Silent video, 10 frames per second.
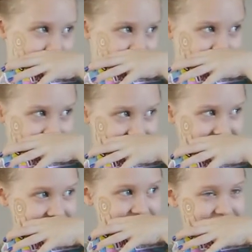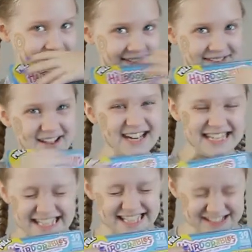one of these for so
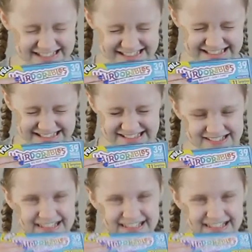long and now I get to.